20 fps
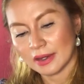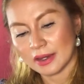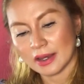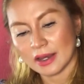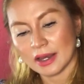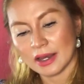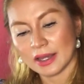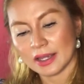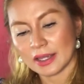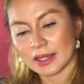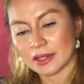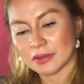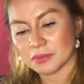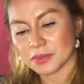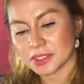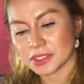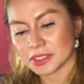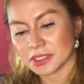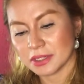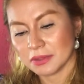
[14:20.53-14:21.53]
I am
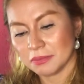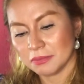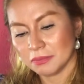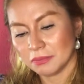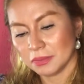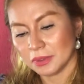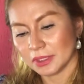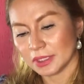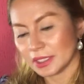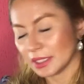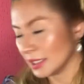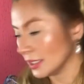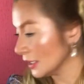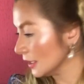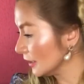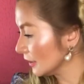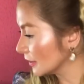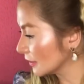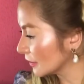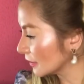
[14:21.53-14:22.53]

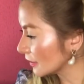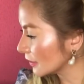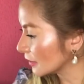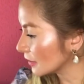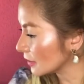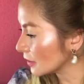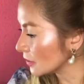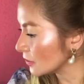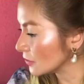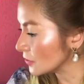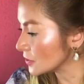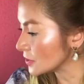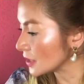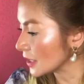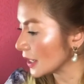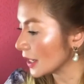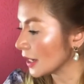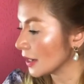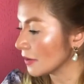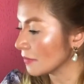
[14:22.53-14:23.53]
simply
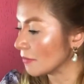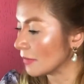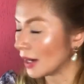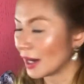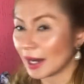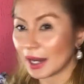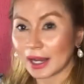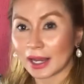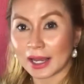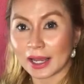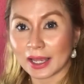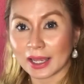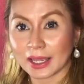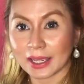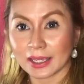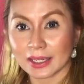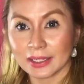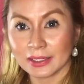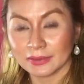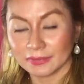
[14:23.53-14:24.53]
using
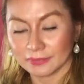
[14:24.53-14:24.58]
my,